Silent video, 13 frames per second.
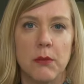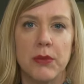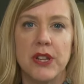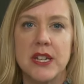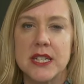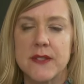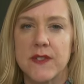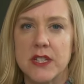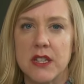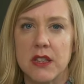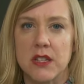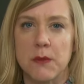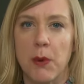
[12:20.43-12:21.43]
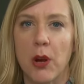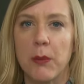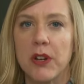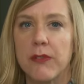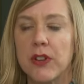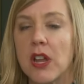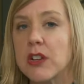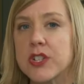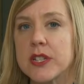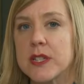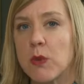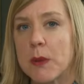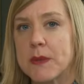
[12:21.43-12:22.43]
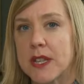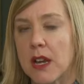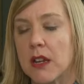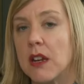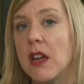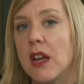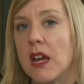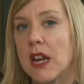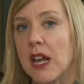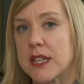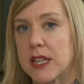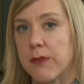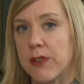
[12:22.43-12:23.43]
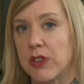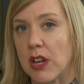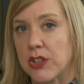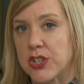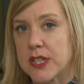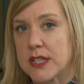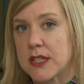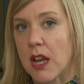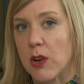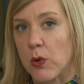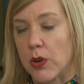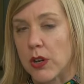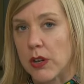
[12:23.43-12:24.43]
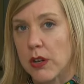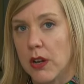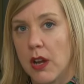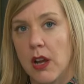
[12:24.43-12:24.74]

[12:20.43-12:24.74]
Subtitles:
please visit the Department of Elections website at sfelections.org.